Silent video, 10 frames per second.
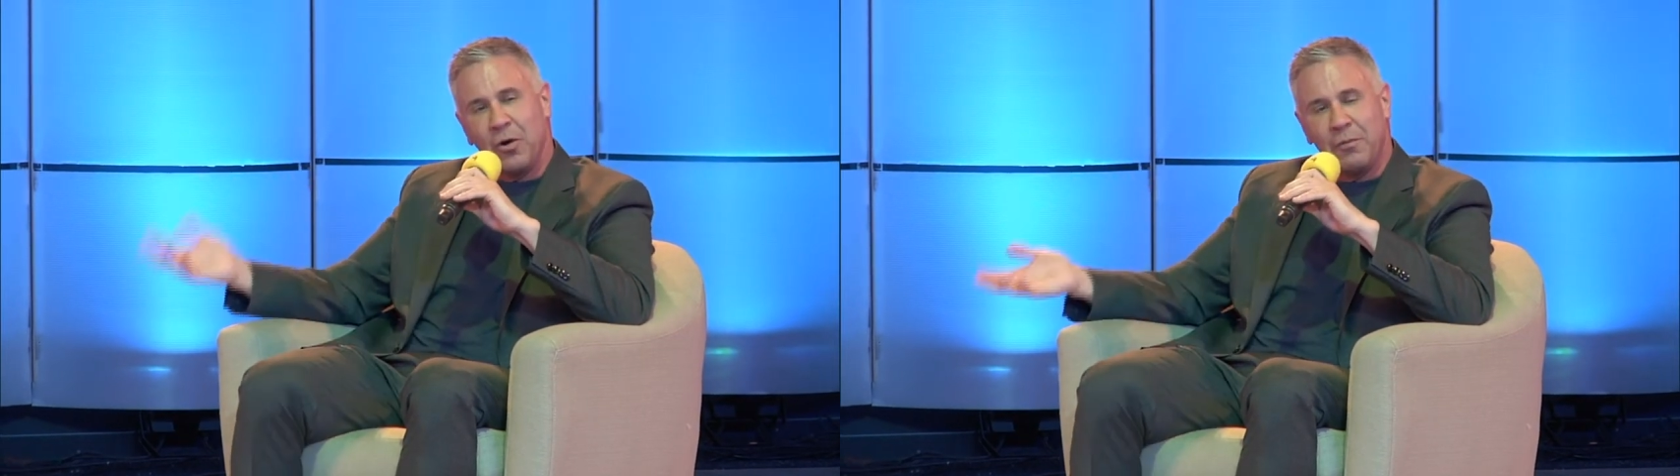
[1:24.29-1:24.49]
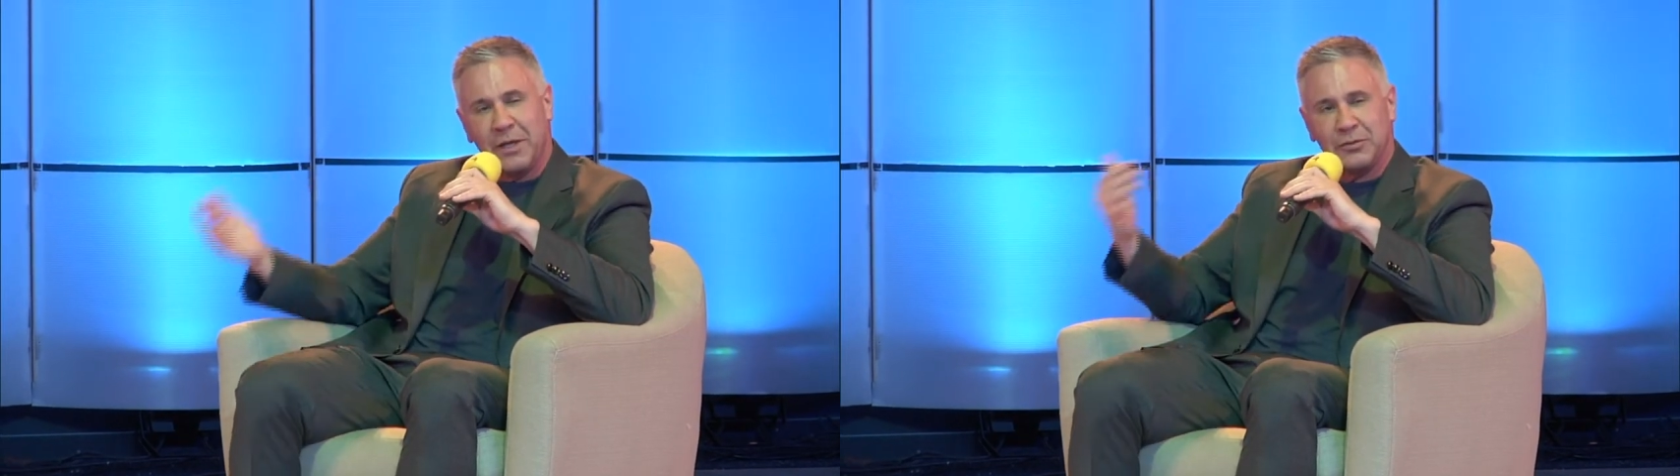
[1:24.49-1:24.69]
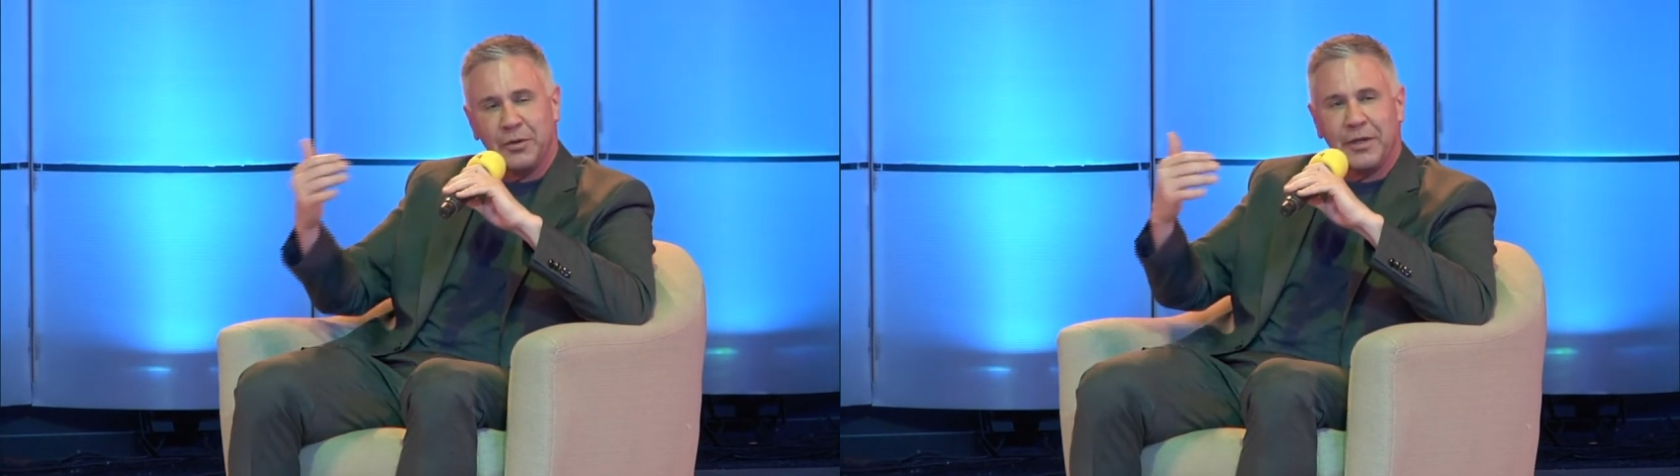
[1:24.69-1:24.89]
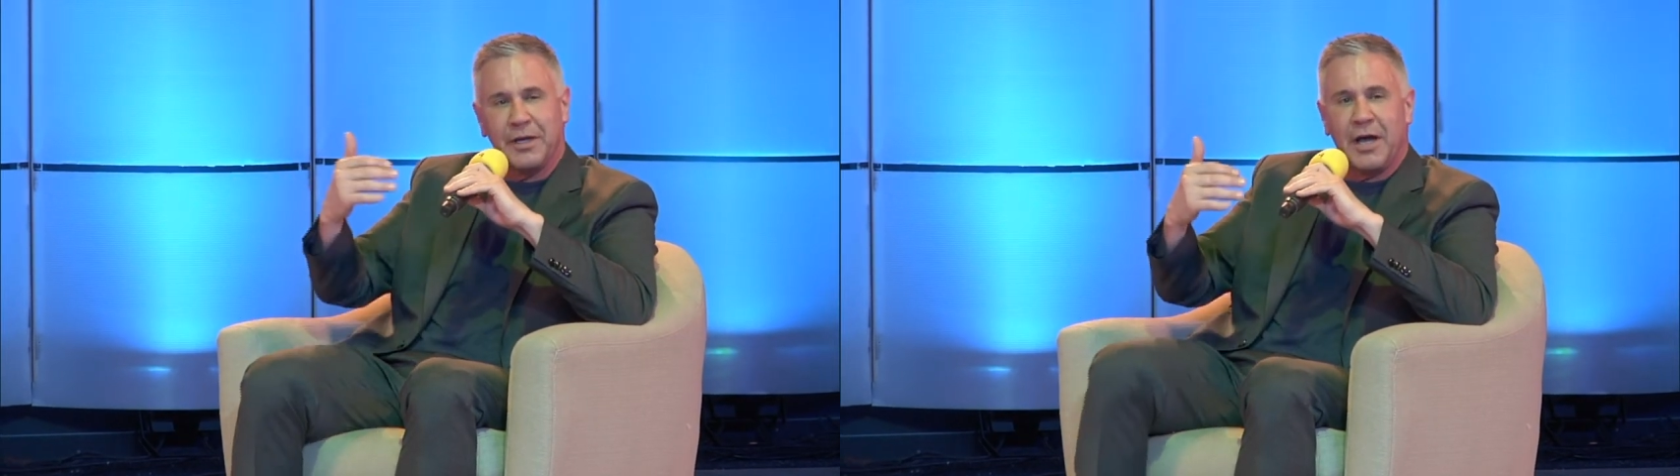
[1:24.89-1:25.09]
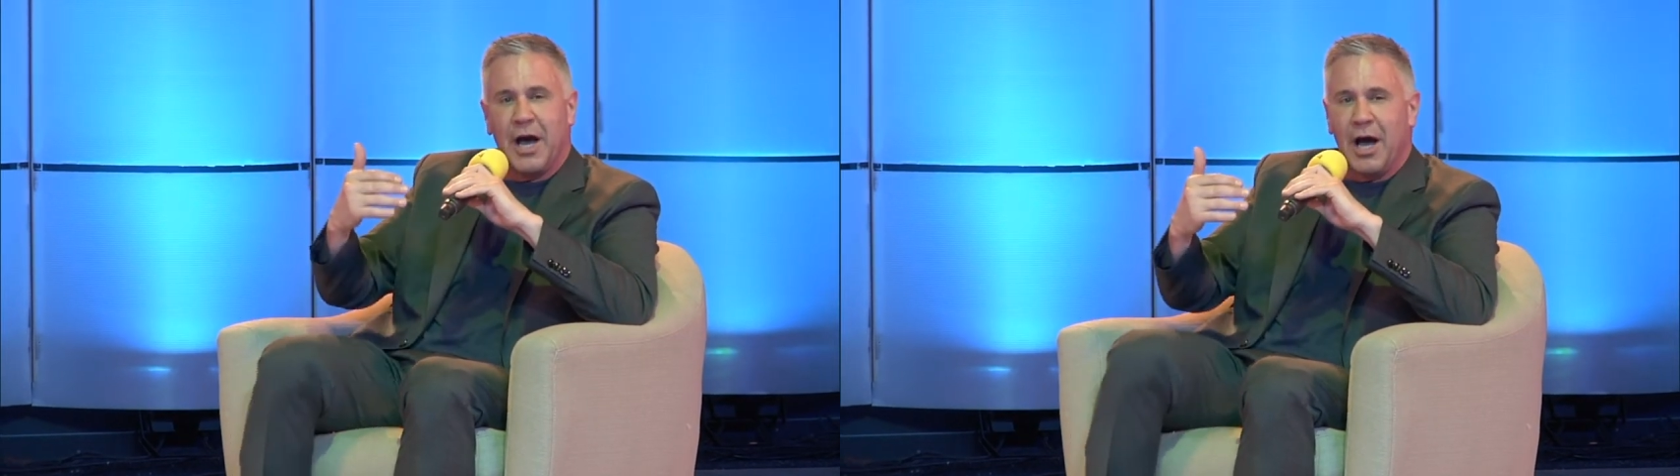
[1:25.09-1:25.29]
mess with
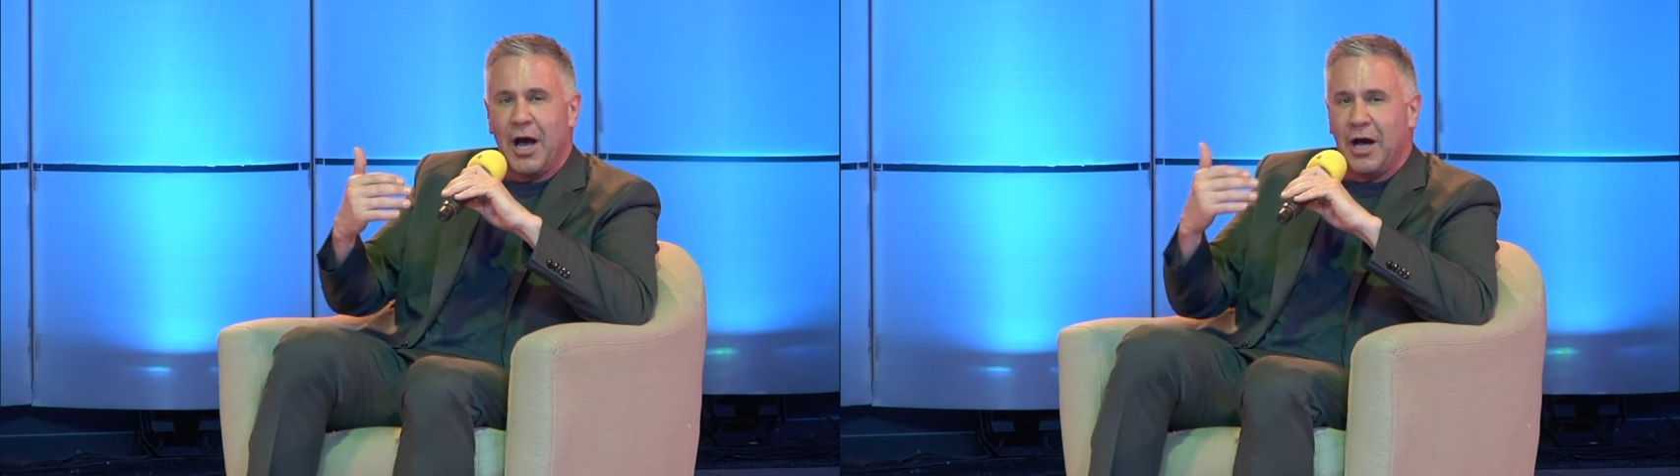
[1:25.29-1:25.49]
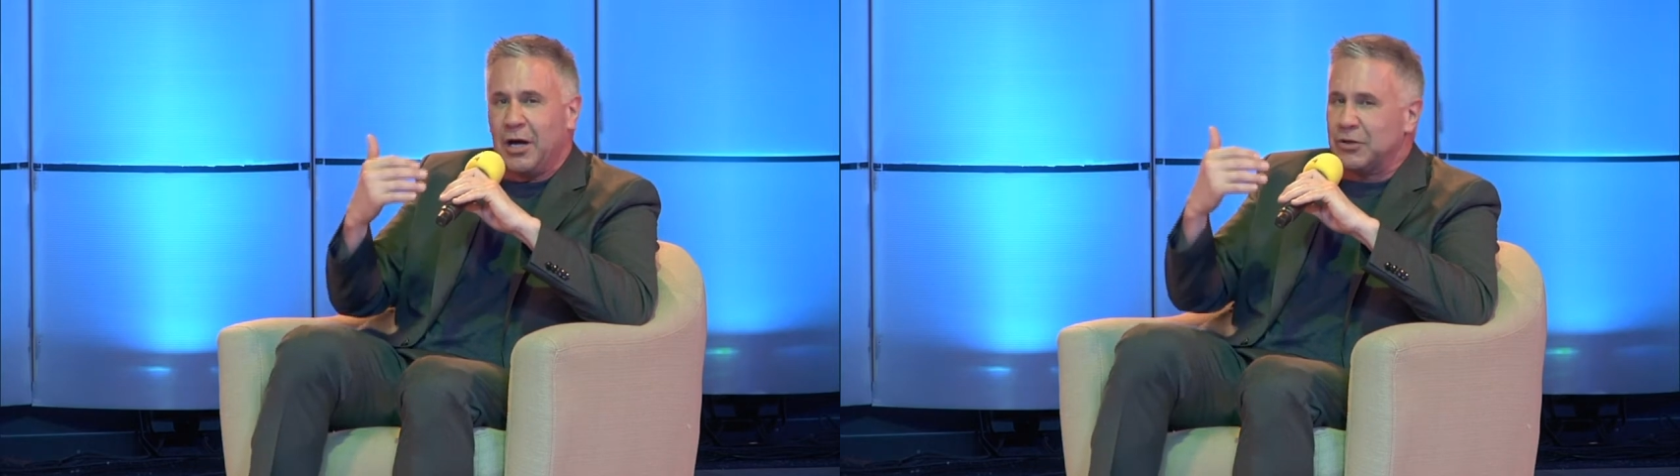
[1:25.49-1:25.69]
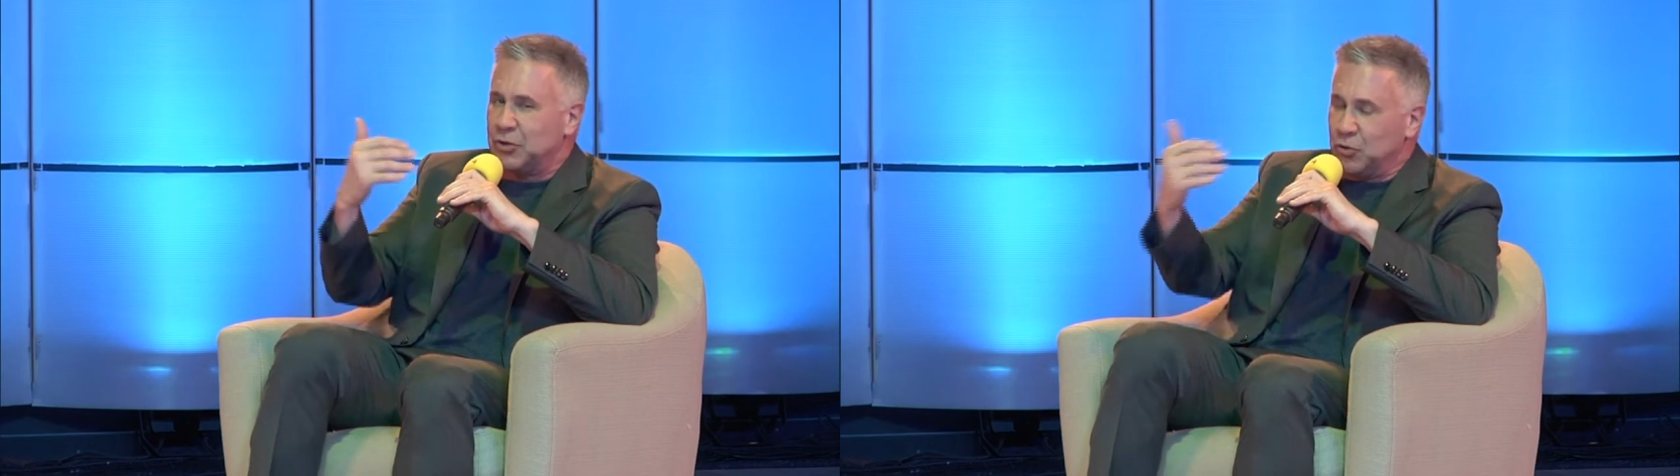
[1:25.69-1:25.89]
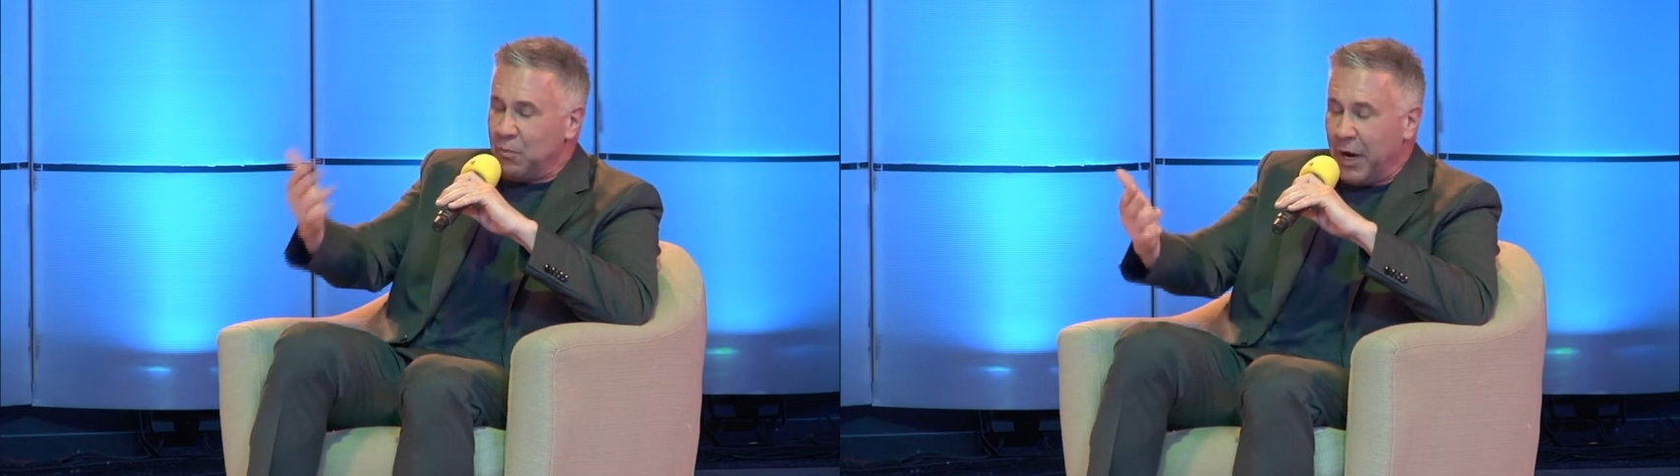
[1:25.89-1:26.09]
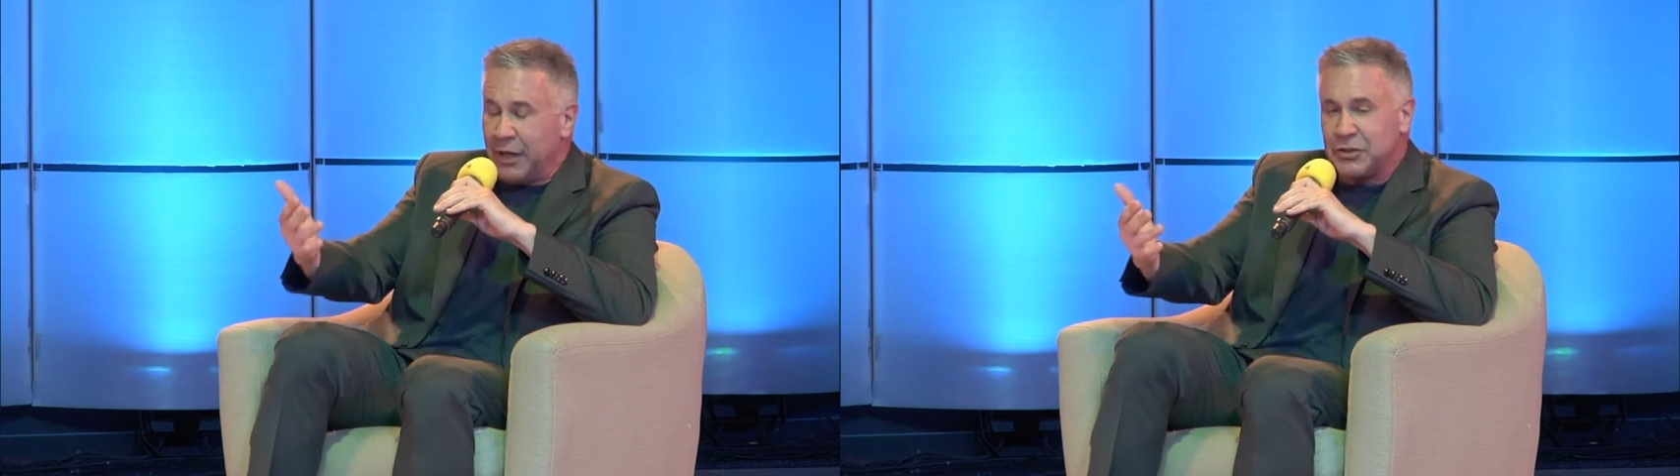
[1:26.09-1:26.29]
it too
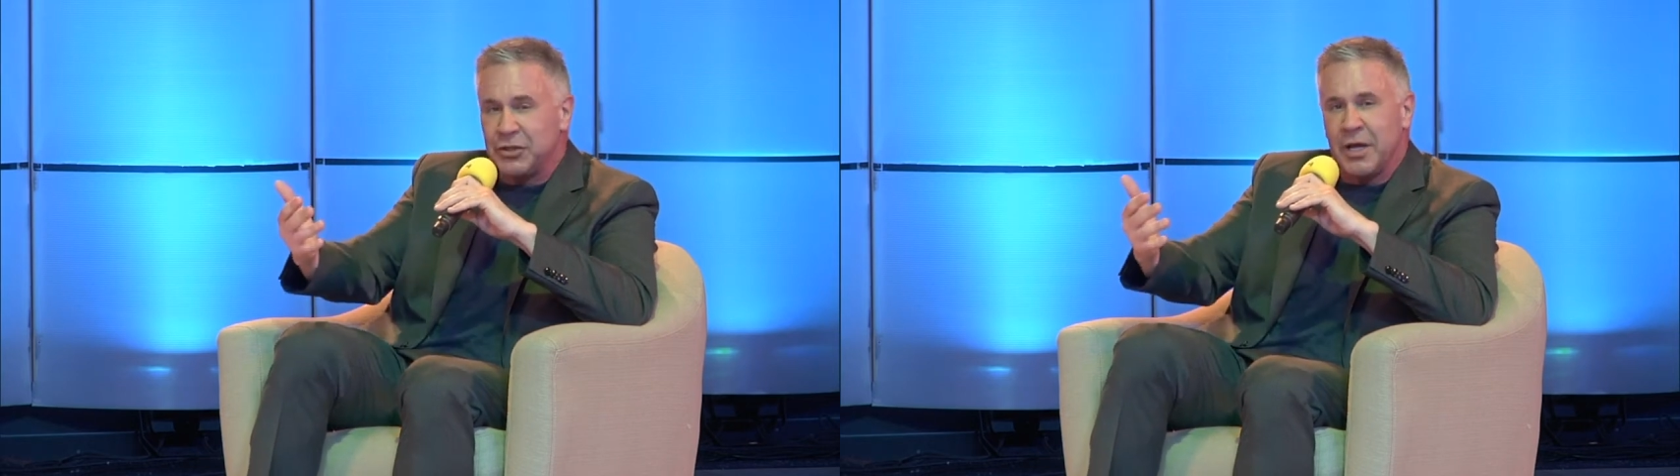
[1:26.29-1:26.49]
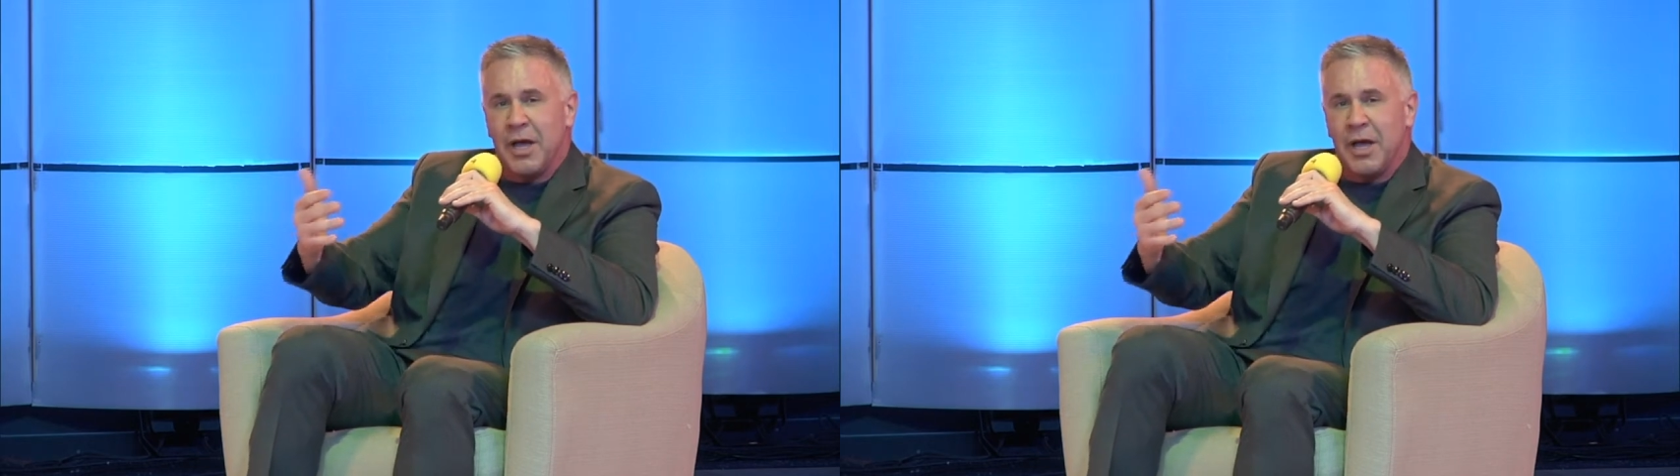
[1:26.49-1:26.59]
much.